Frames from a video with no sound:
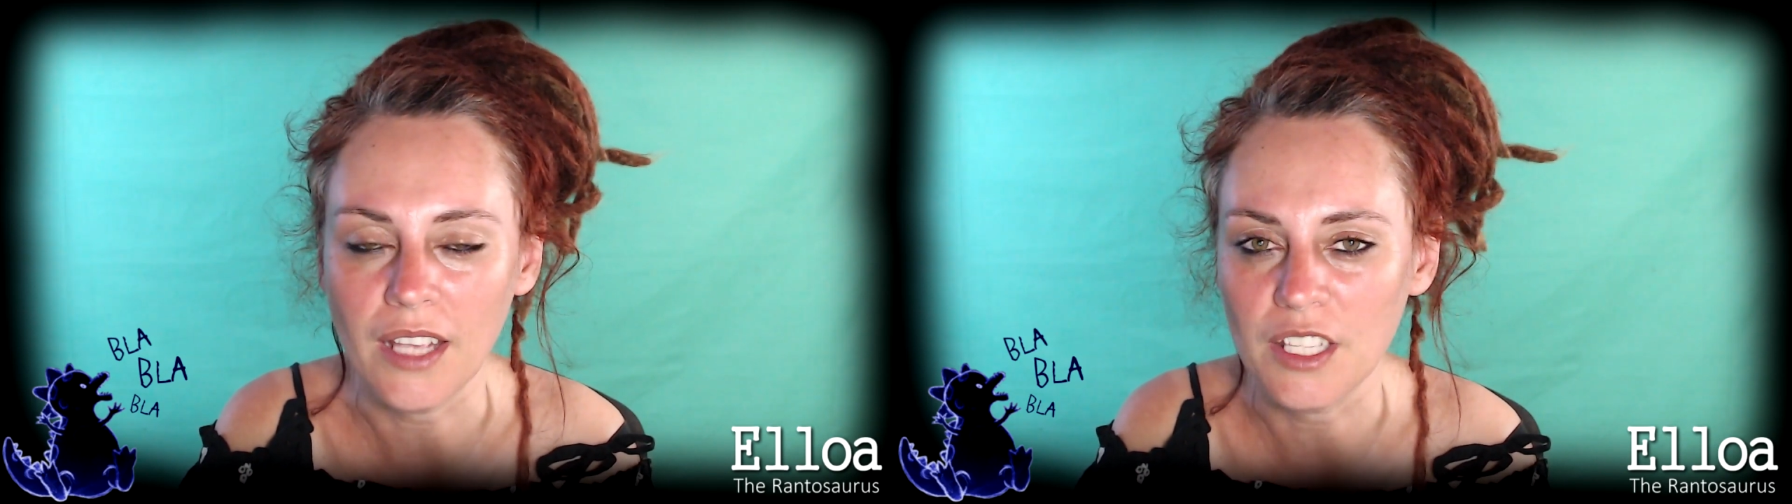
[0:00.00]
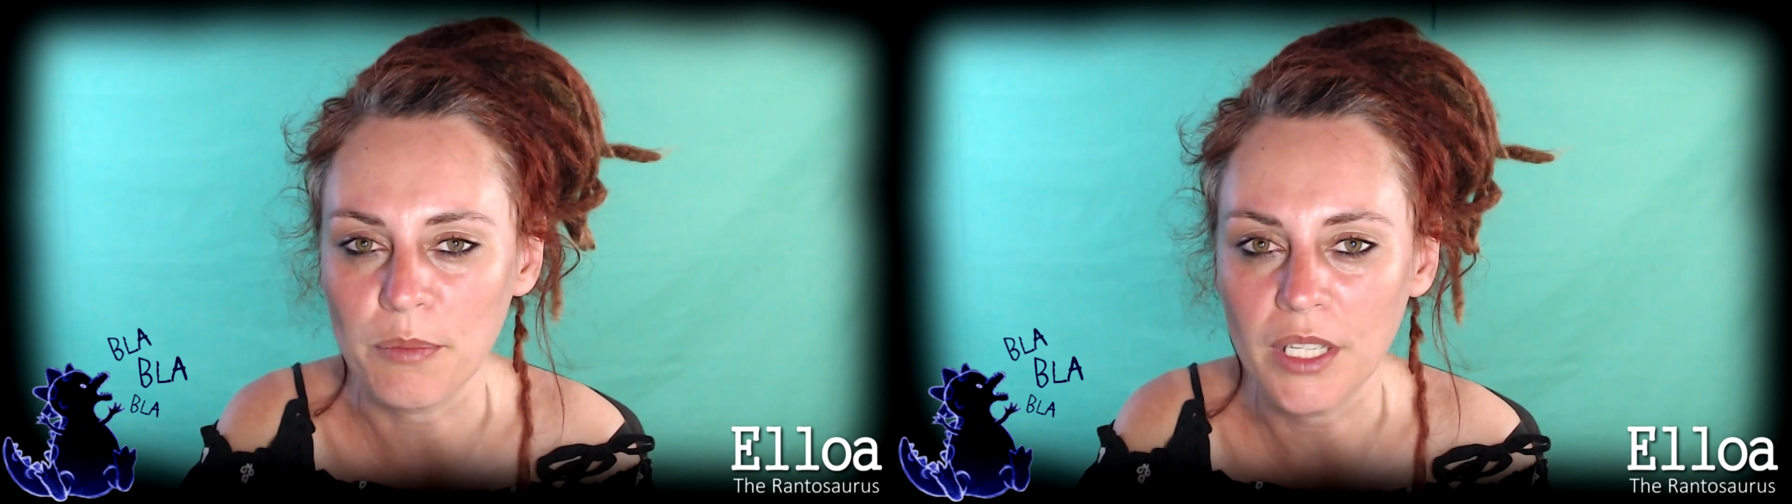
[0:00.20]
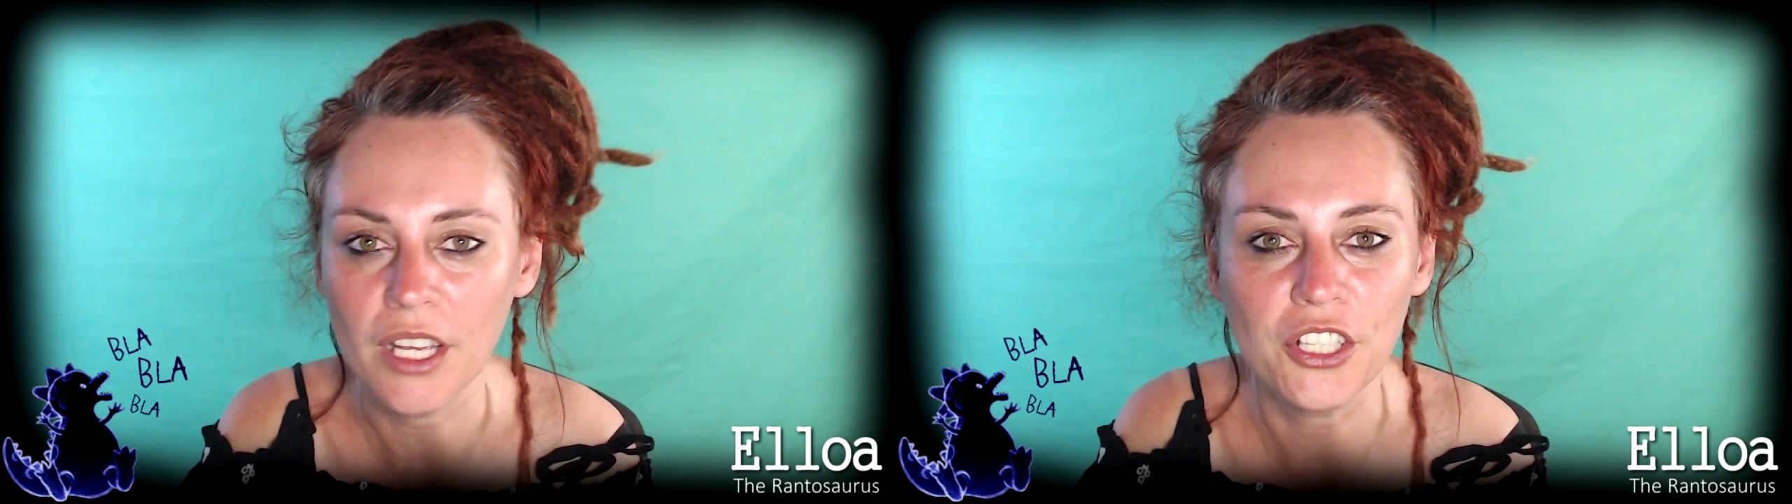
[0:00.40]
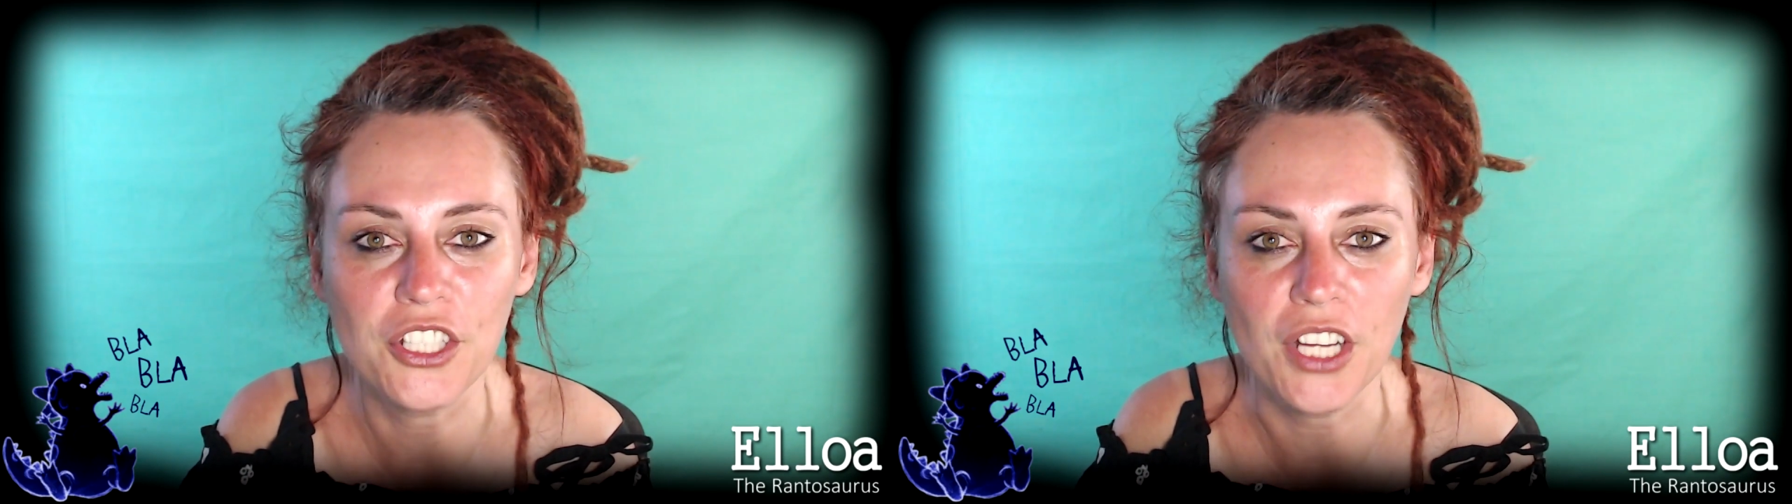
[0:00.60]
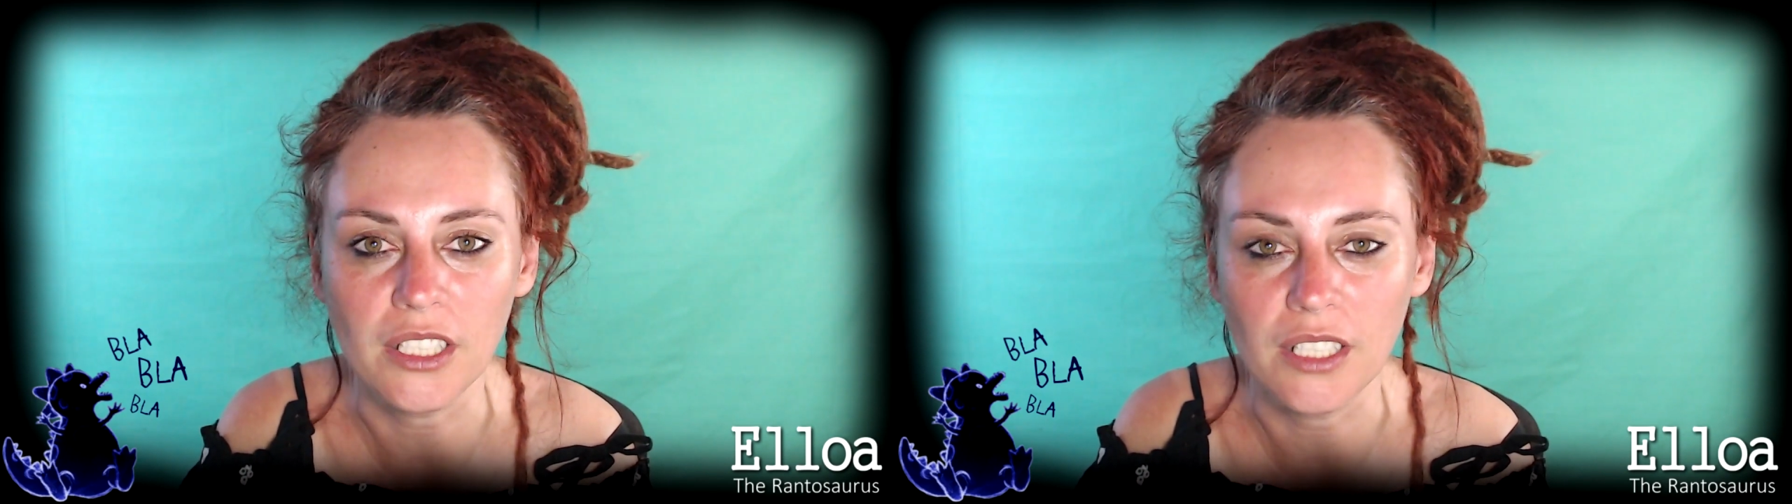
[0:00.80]
has been
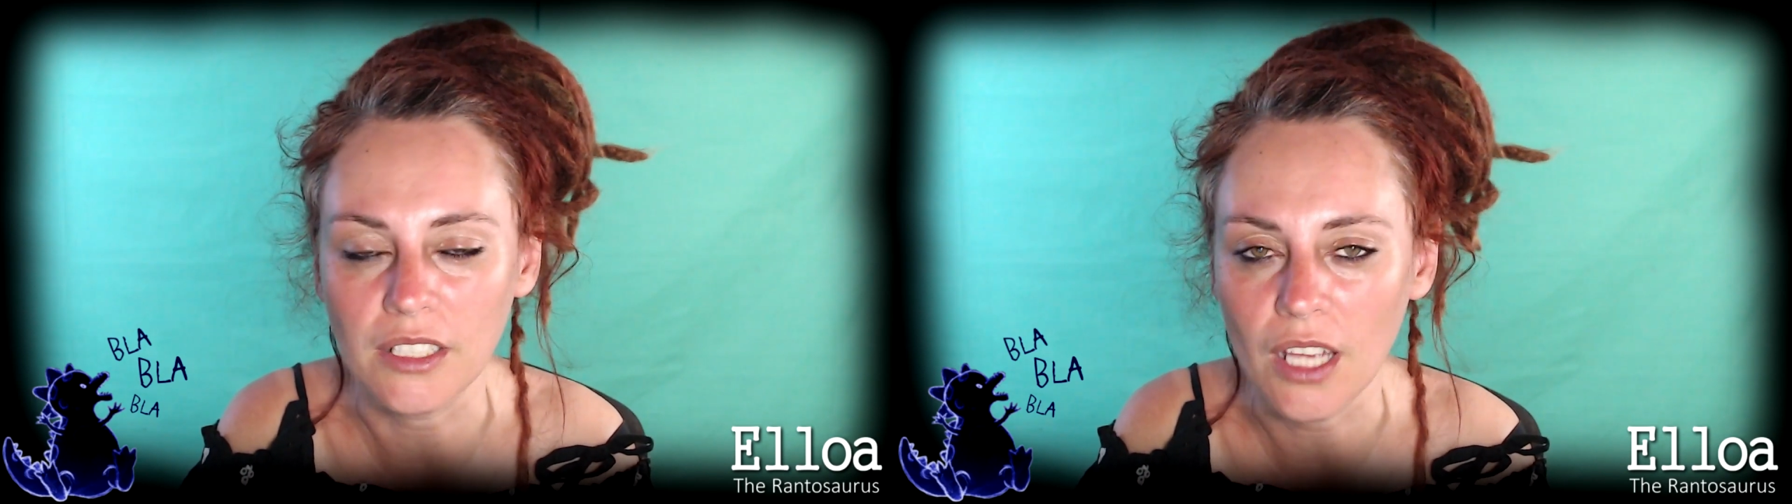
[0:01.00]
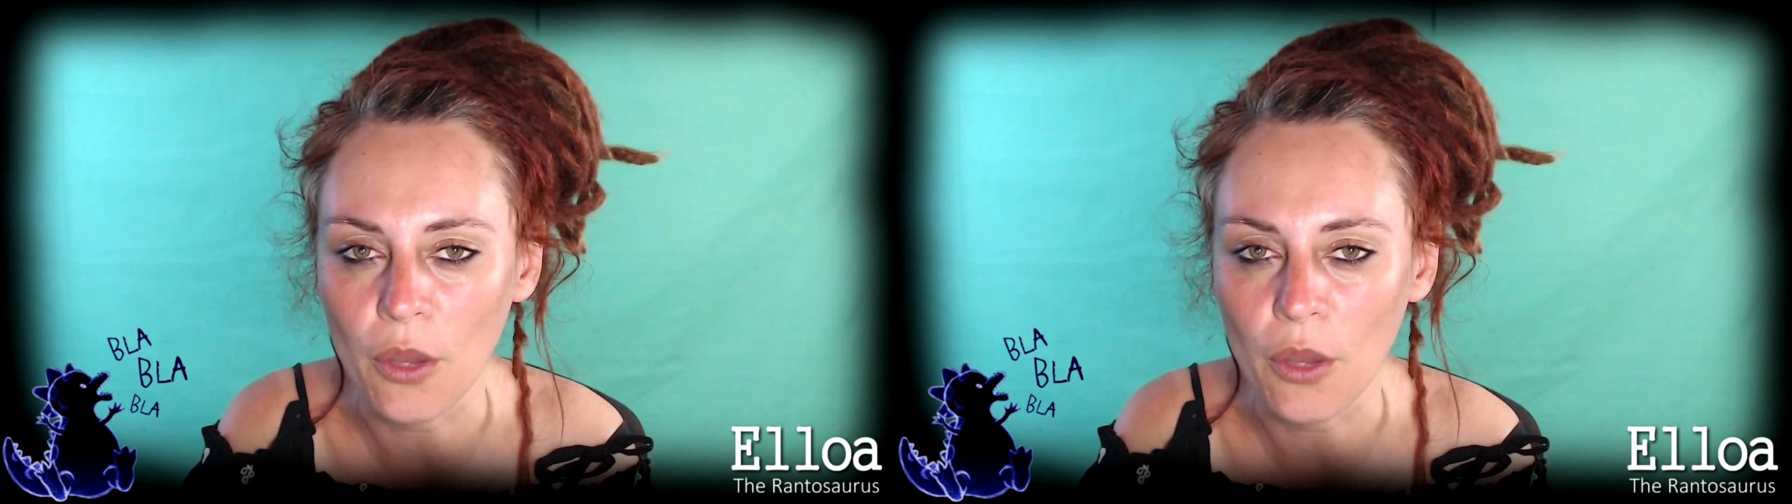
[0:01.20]
ejected